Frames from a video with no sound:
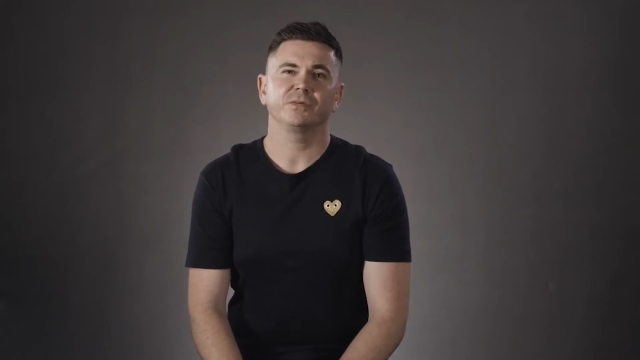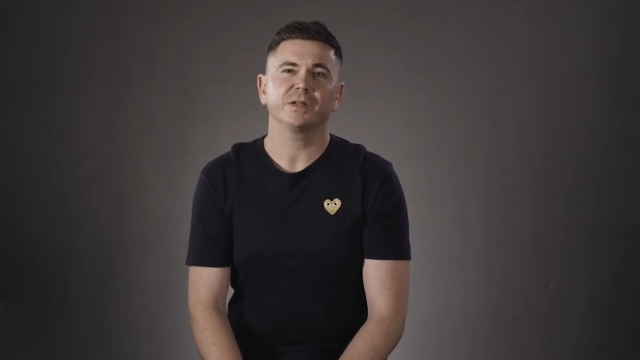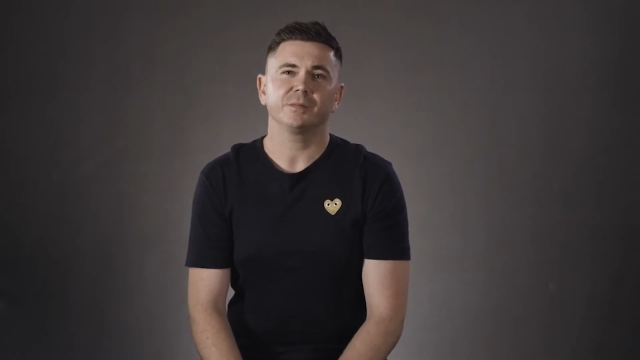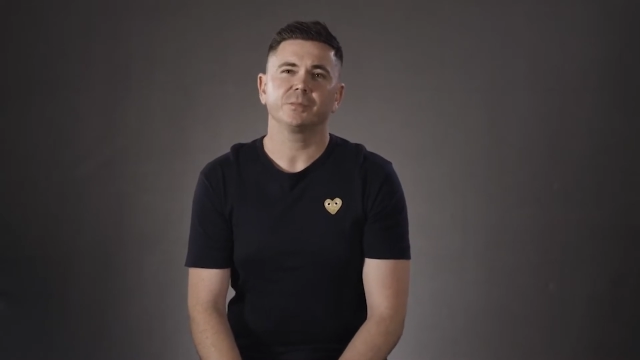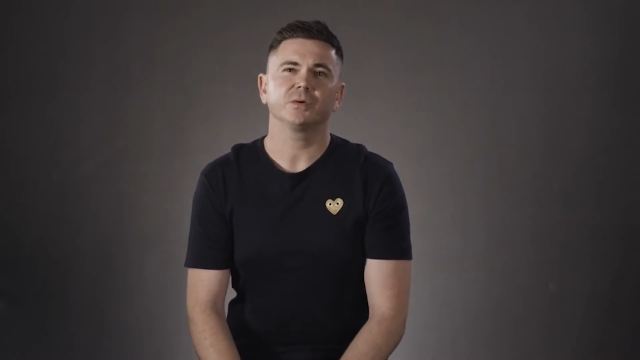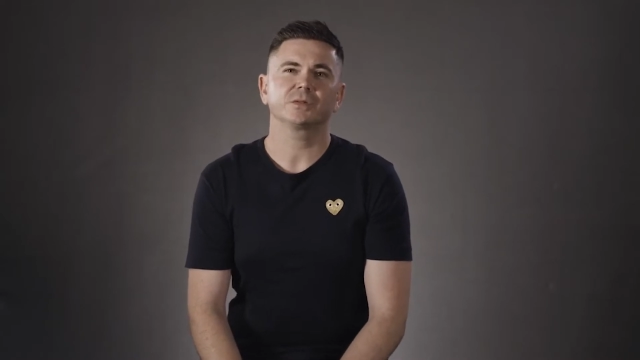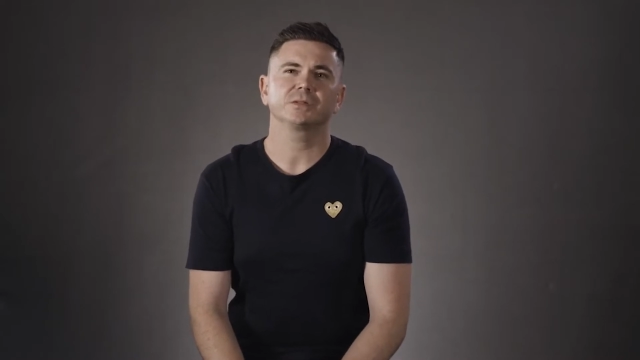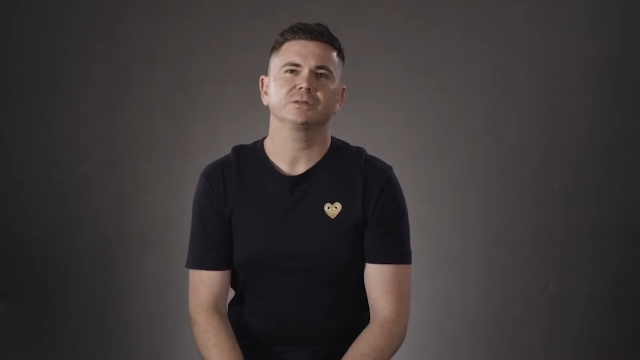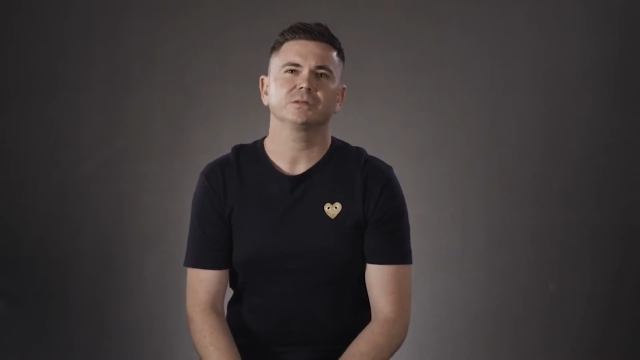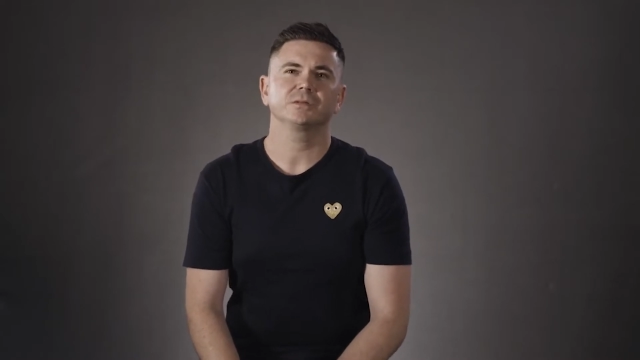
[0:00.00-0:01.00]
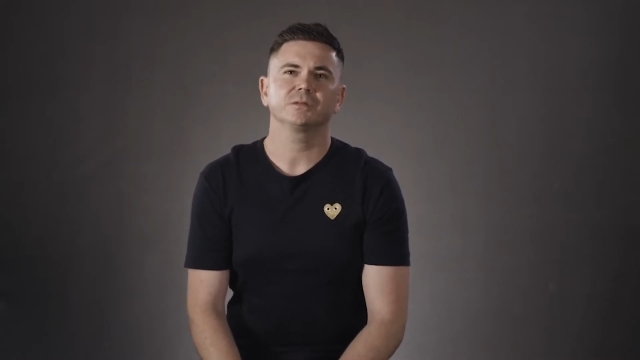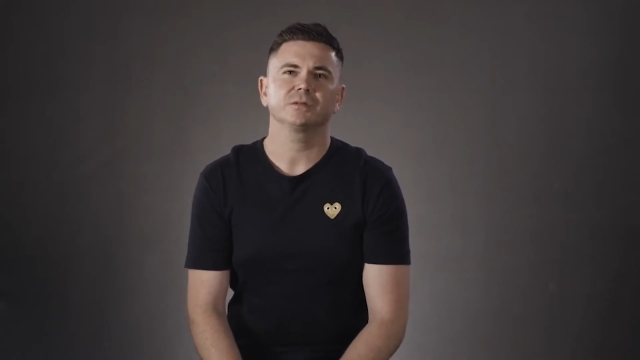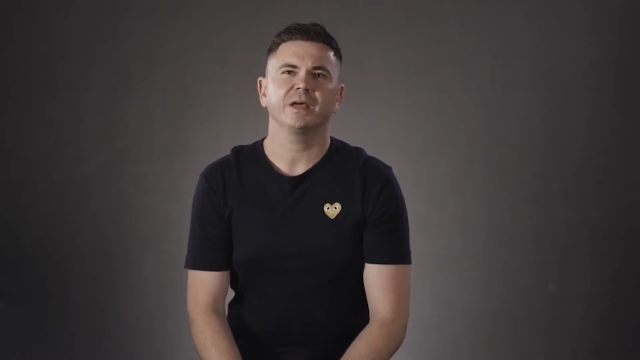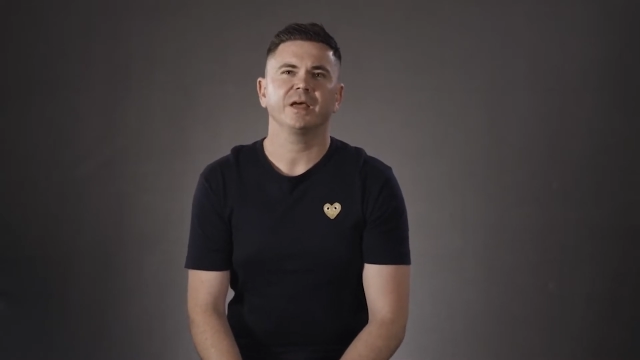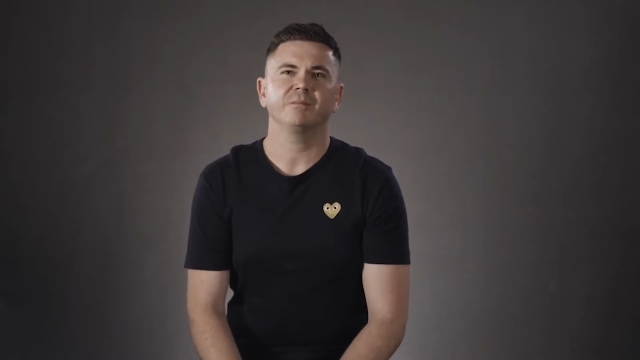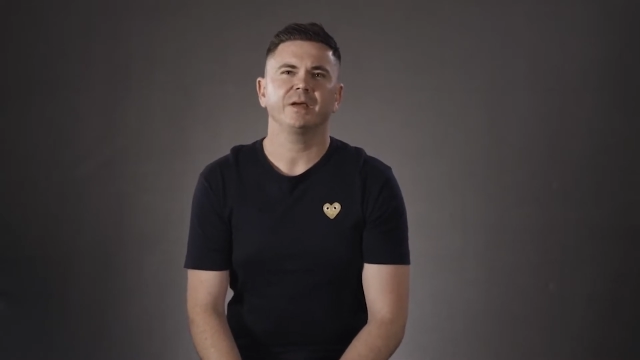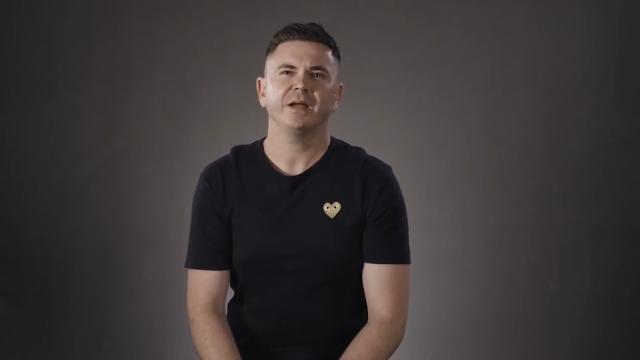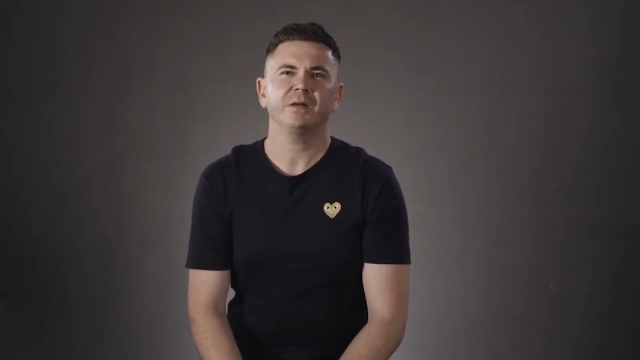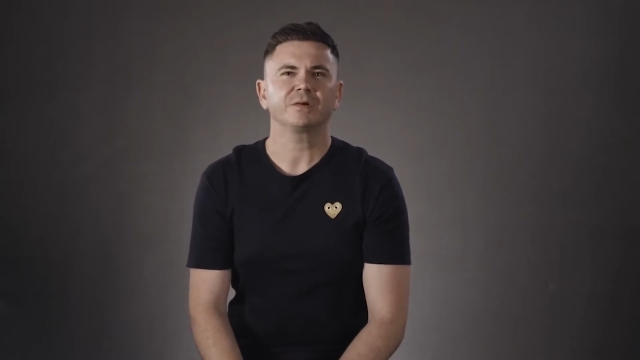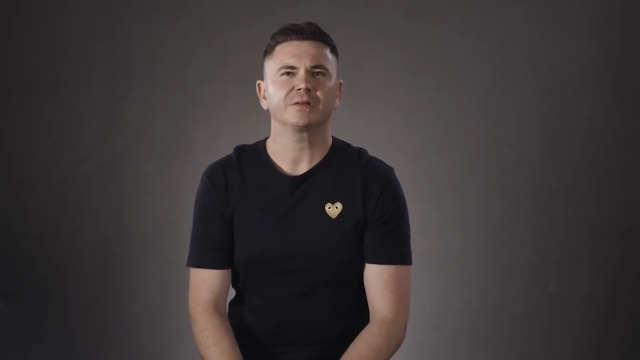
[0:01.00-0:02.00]
really important um, in
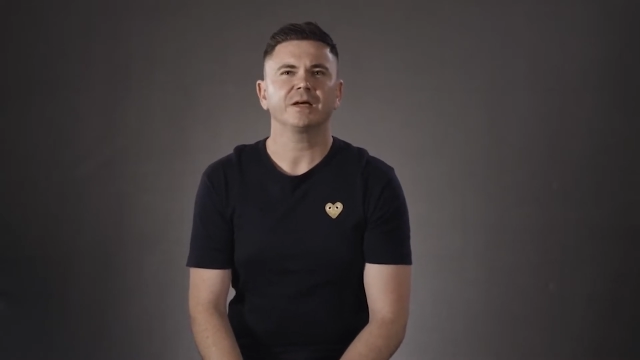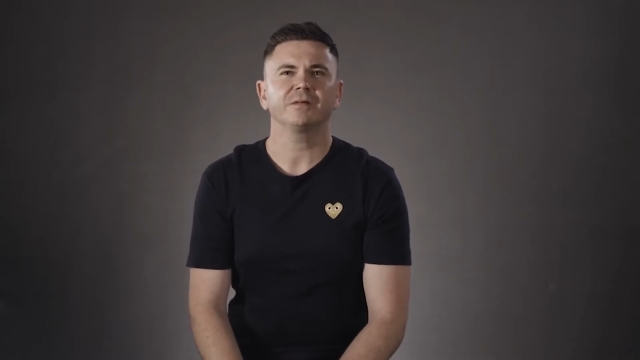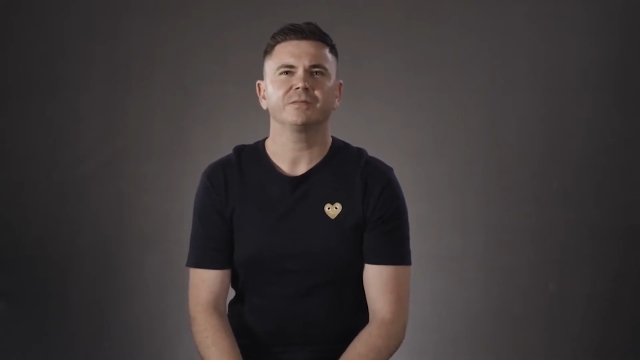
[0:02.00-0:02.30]
anyone's